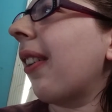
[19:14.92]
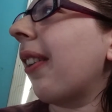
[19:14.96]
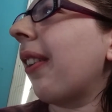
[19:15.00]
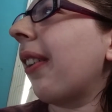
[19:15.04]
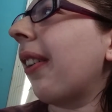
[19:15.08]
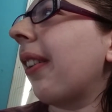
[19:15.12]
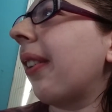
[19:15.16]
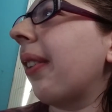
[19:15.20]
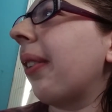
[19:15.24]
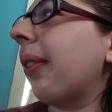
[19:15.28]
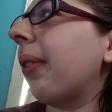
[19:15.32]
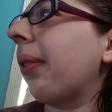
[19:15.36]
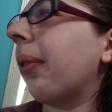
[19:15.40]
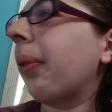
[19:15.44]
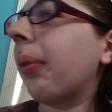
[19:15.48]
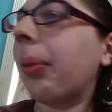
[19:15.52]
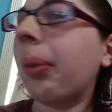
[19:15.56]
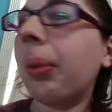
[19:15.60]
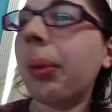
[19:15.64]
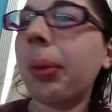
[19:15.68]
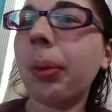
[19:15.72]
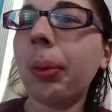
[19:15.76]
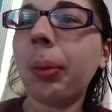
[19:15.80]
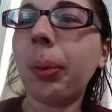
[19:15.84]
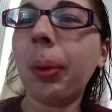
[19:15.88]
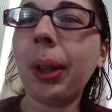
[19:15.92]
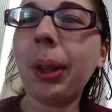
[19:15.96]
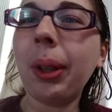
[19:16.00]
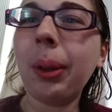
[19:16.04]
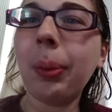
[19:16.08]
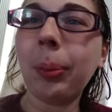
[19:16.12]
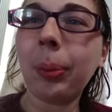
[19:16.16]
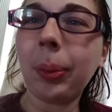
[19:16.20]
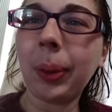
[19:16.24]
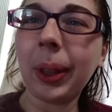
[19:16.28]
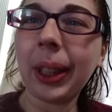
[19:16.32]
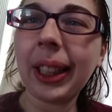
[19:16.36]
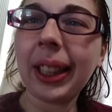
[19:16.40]
on what
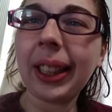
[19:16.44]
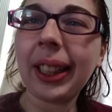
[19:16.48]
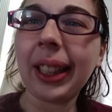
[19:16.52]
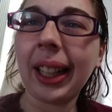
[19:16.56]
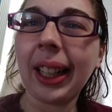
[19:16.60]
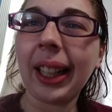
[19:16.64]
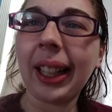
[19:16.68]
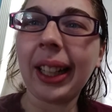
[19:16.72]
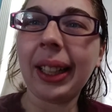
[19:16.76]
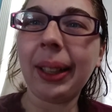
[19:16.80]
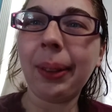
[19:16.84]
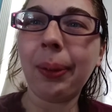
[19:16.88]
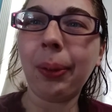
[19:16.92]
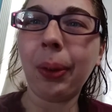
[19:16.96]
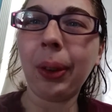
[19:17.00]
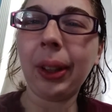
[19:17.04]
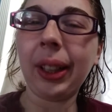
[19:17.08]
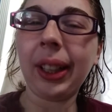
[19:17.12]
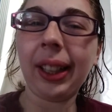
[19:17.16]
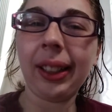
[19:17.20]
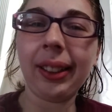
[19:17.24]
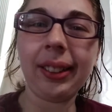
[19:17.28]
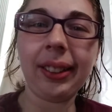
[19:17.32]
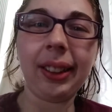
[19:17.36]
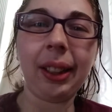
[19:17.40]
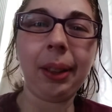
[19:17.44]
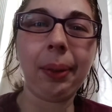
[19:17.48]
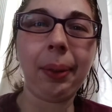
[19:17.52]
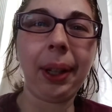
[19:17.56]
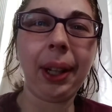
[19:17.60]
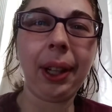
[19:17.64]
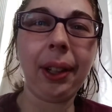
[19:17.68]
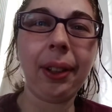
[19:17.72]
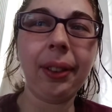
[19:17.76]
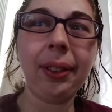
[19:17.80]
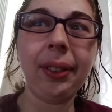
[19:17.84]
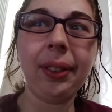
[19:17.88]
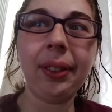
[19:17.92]
week I want that to come
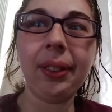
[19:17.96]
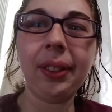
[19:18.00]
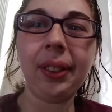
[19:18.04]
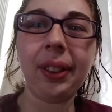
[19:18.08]
out,